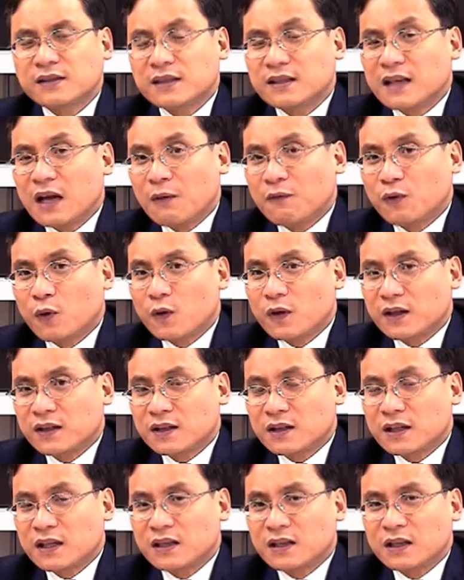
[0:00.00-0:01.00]
Therefore,
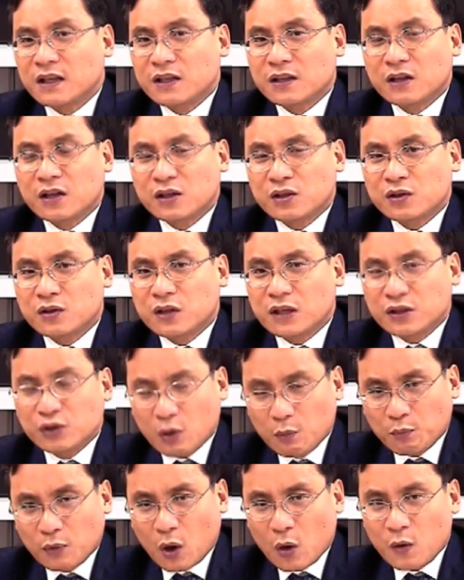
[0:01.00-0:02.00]
the
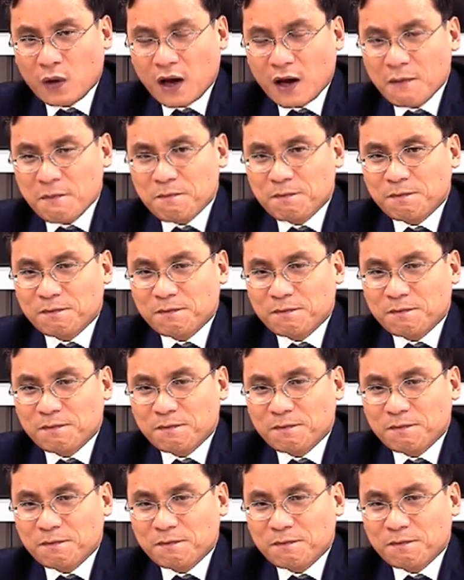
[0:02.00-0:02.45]
shop owner